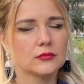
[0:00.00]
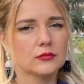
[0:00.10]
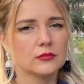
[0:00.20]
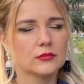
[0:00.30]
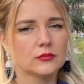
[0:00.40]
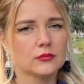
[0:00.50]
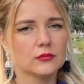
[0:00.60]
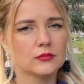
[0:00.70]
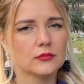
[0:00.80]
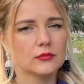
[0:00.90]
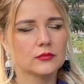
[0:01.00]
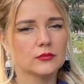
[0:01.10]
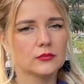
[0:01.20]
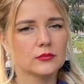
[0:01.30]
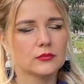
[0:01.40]

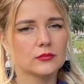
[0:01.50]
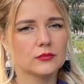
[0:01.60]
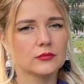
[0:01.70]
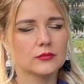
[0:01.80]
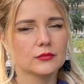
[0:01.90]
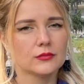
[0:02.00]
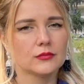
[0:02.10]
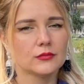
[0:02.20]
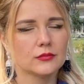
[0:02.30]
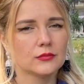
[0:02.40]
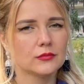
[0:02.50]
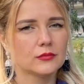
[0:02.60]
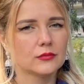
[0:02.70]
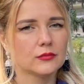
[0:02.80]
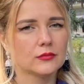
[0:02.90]

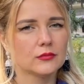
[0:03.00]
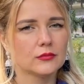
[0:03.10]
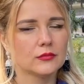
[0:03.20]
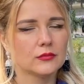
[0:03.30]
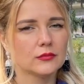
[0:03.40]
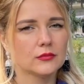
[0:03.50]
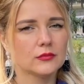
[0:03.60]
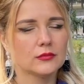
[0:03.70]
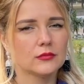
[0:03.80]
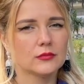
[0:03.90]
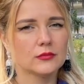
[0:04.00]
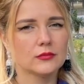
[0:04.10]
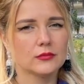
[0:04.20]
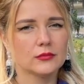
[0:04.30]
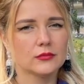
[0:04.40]

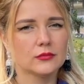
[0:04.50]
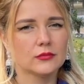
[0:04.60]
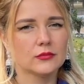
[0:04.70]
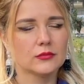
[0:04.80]
No words are spoken by the person on screen.